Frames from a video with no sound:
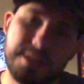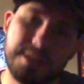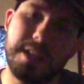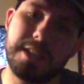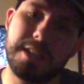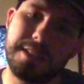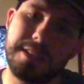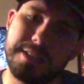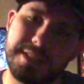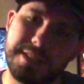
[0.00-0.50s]

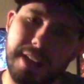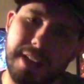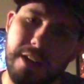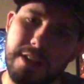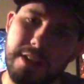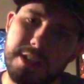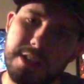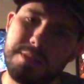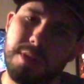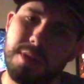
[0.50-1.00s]
like the
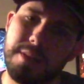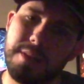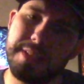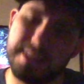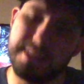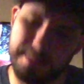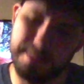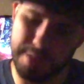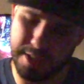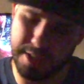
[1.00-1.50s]
scariest part
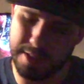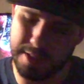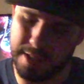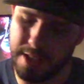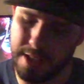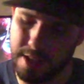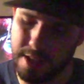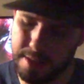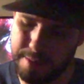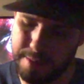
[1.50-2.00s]
because I'm like,
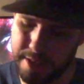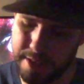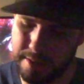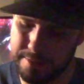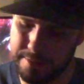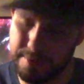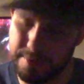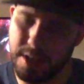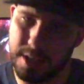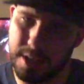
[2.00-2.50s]
am I gonna
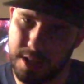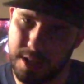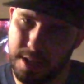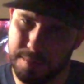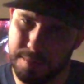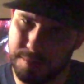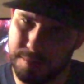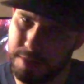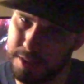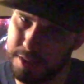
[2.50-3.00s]
fuck
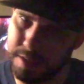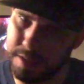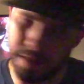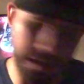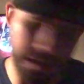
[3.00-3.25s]
up? Like,